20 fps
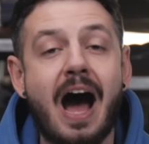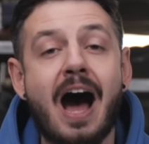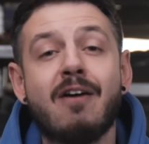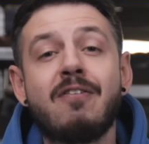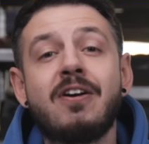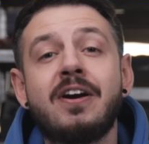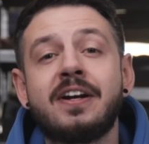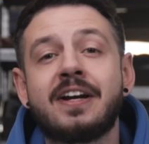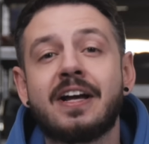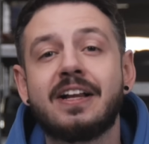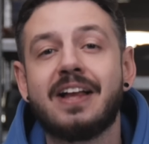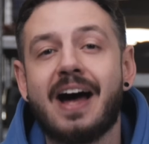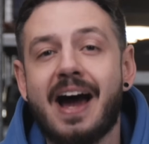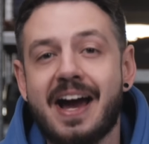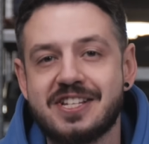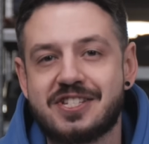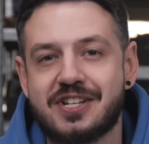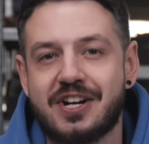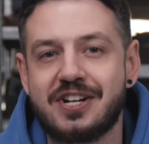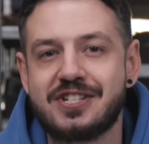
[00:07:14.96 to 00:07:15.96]
our
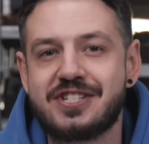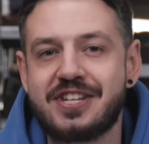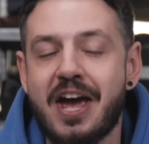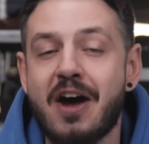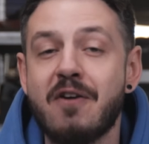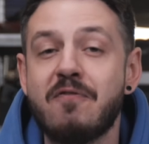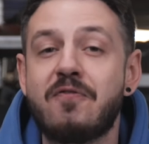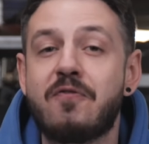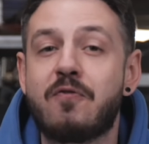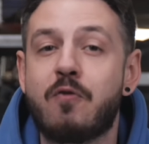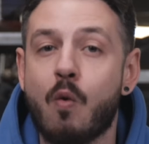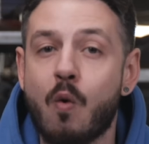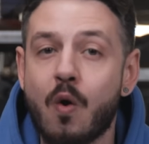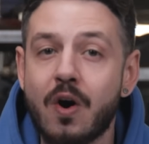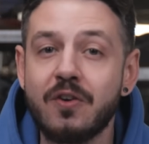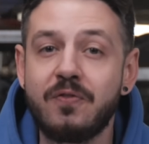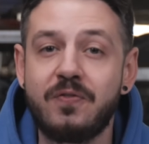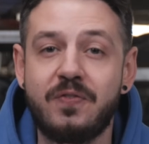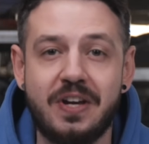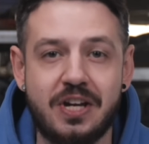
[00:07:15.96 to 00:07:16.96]
analyzers have
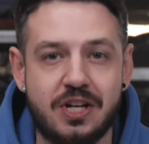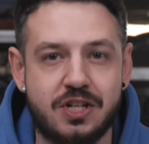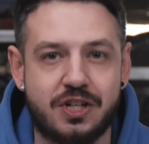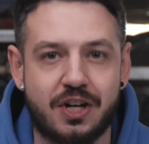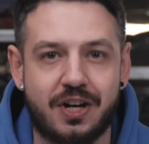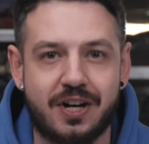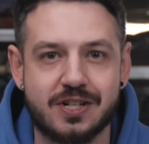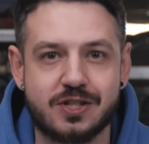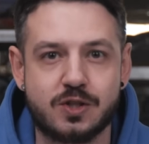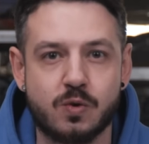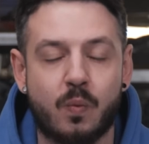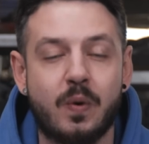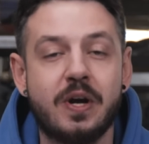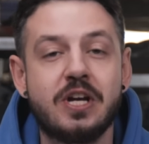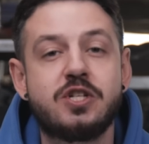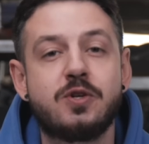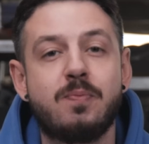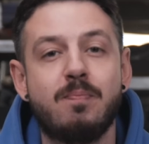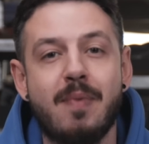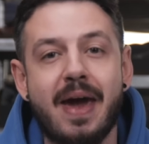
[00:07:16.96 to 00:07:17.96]
four features
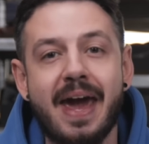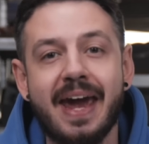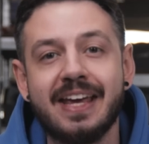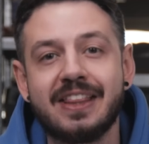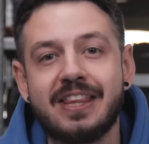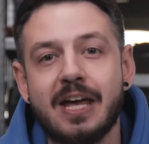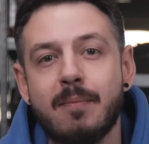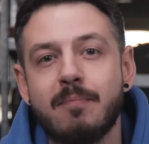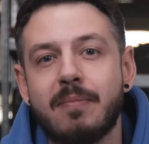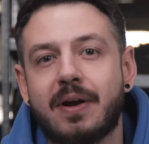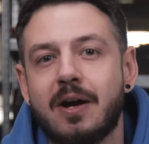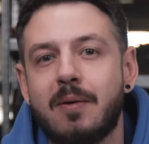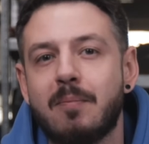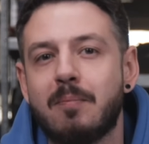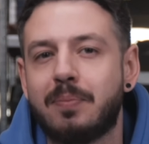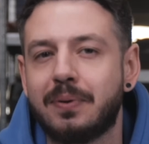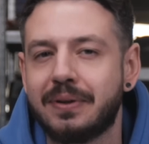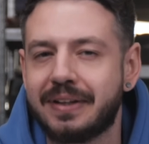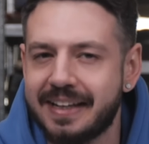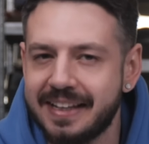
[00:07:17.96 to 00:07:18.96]
which make them
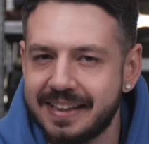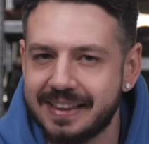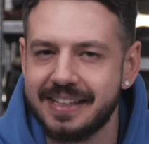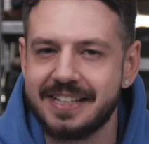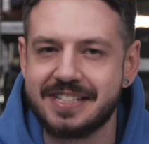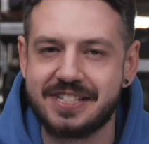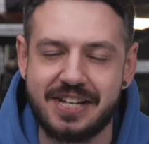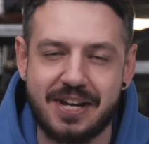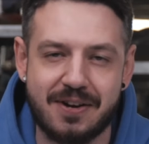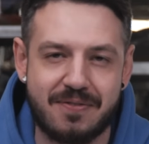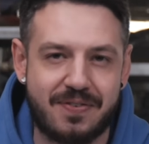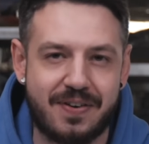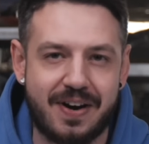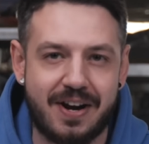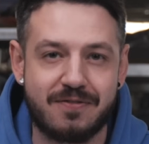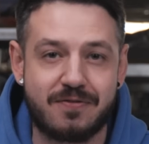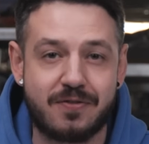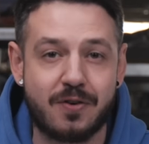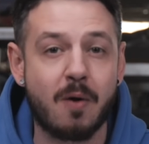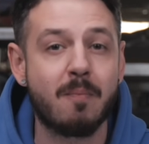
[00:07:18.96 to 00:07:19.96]
completely
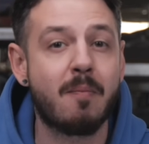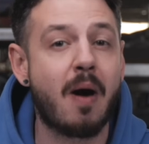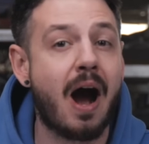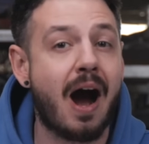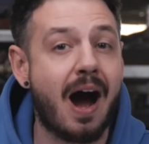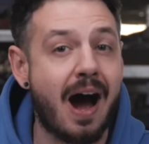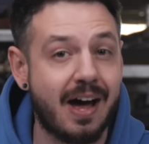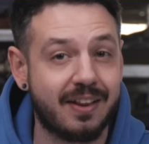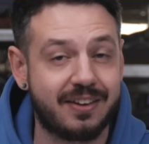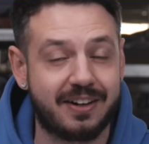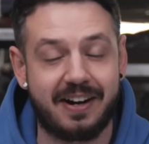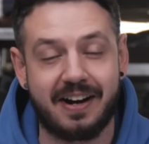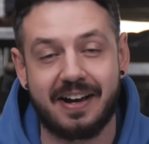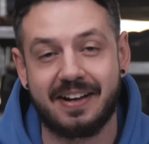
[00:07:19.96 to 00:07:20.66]
different from other